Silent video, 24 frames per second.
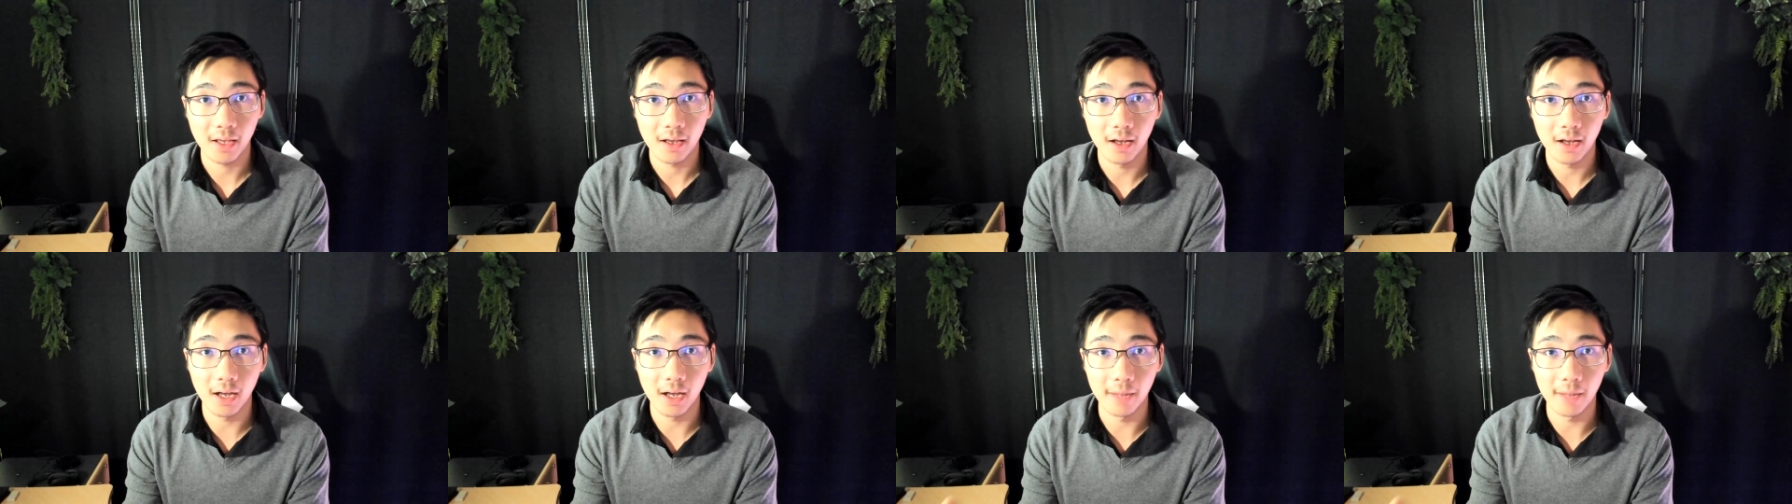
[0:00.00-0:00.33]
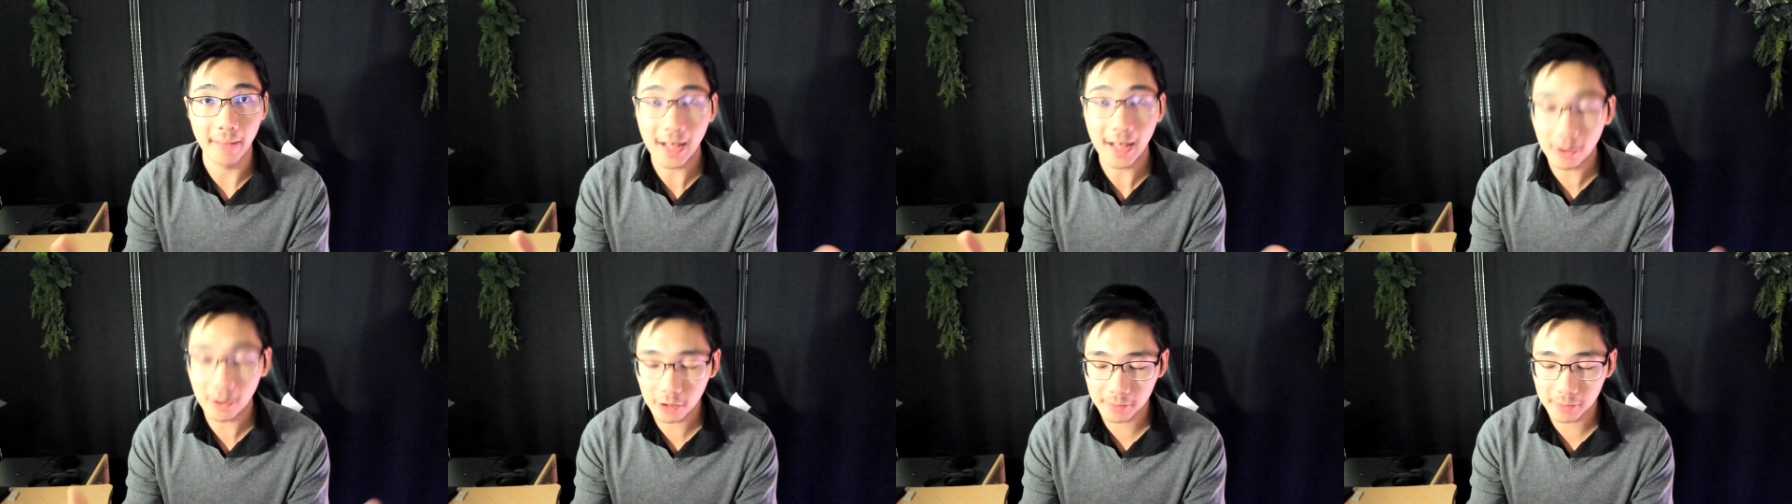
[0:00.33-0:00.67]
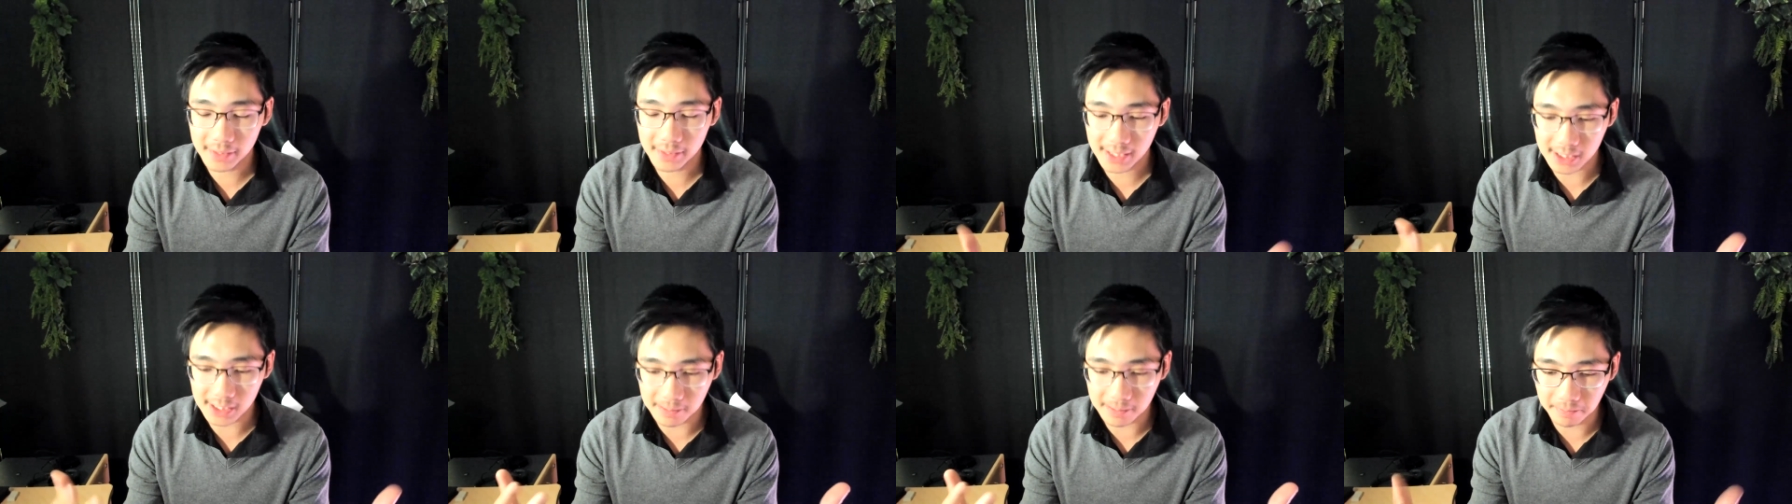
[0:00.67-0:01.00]

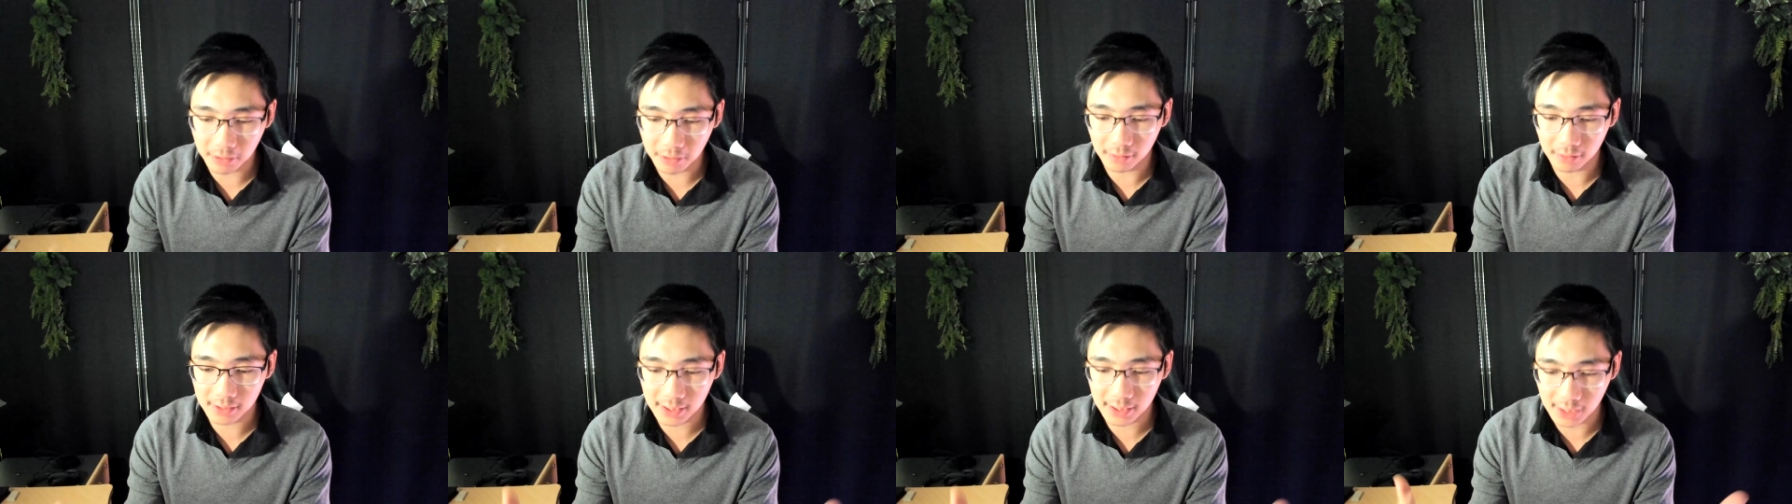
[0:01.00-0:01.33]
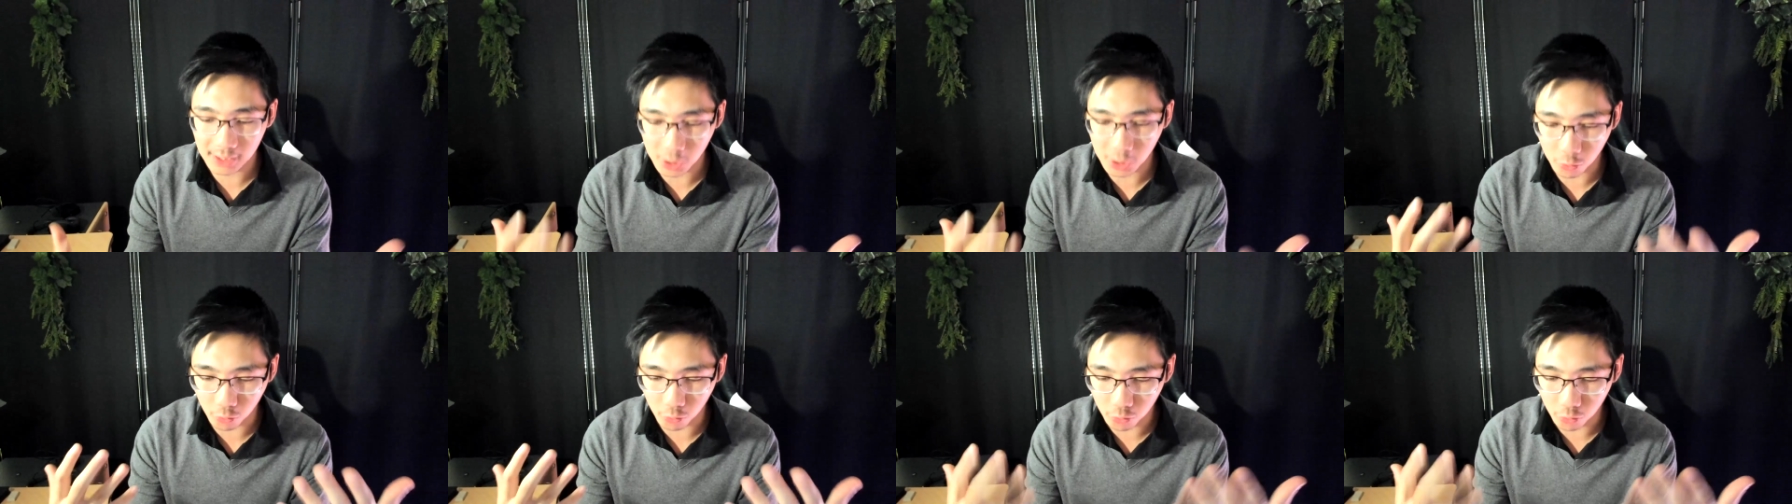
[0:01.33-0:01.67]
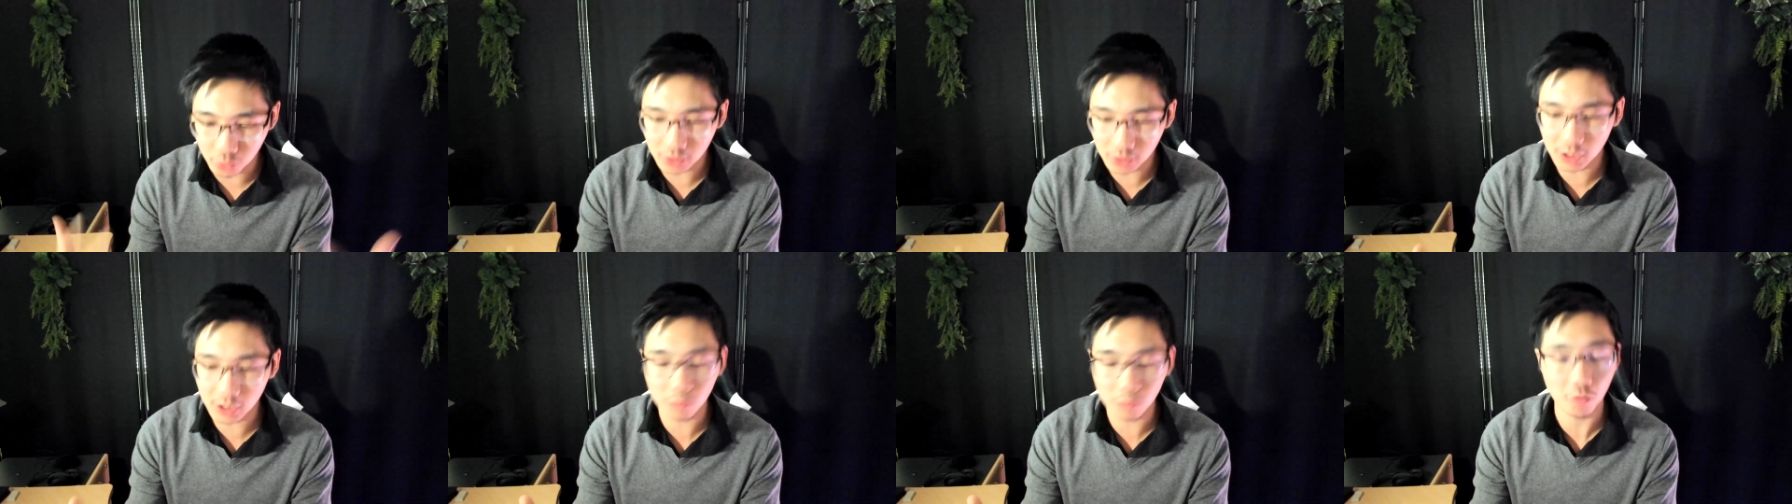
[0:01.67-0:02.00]
Alchemist has built this really